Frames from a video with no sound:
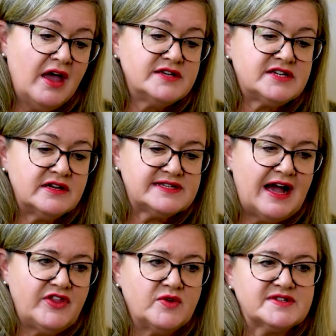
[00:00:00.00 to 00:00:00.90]
Turns
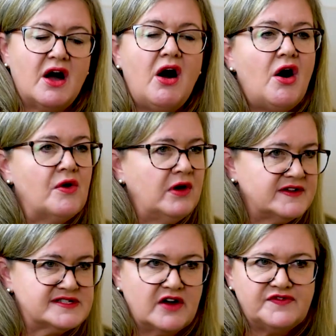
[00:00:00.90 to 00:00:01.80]
out that there was a whole lot
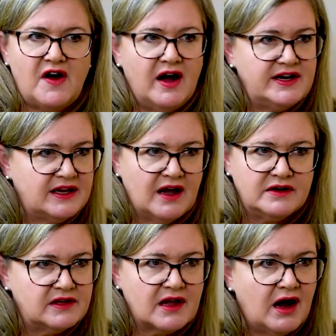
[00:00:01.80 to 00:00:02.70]
of stuff hiding
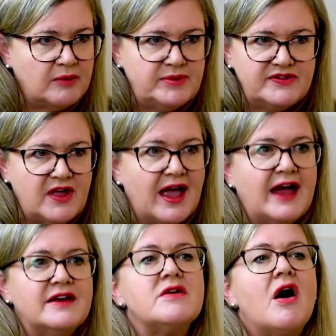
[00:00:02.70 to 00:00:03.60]
under the carpet that I
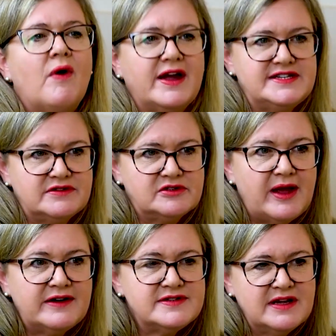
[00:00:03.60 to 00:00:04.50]
had no idea
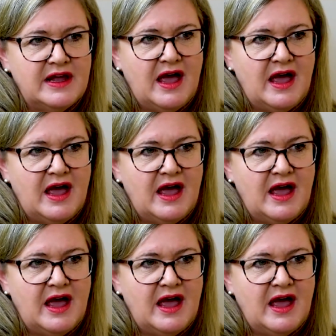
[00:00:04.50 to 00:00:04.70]
about.